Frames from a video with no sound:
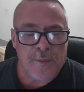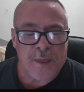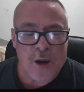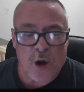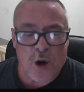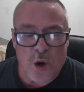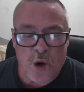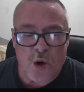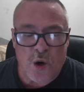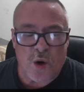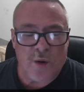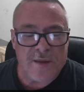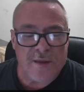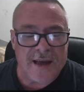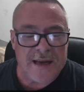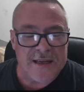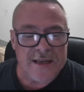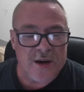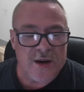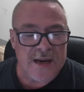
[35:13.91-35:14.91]
or they
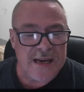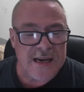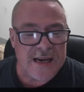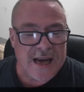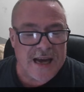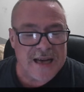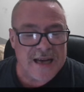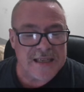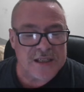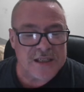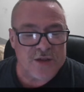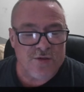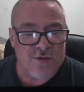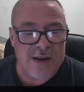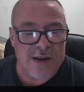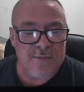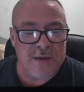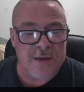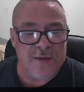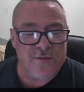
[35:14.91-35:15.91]
don't
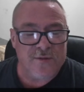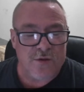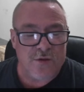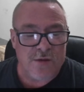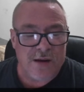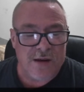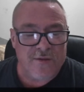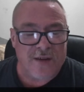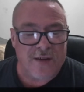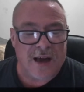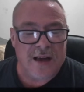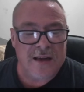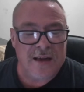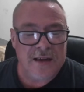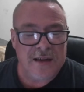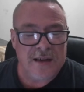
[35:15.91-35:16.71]
incarcerate me forever.